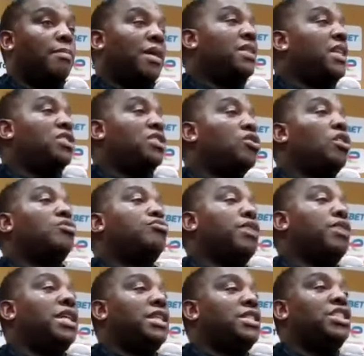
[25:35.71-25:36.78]
But there's not
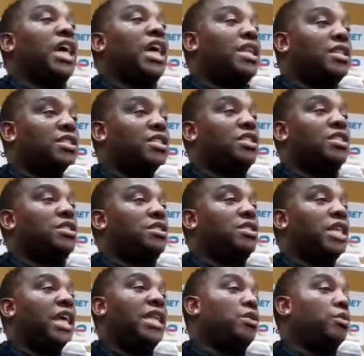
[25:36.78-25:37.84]
really challenges,
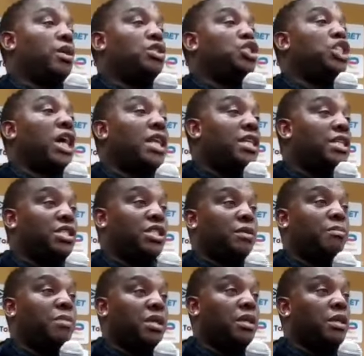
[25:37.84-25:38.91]
anyone
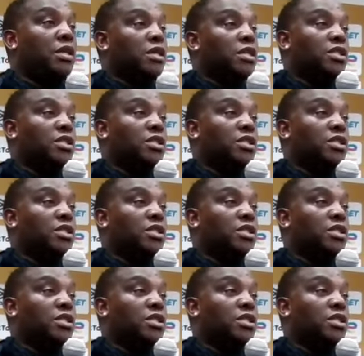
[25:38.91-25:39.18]
challenging me.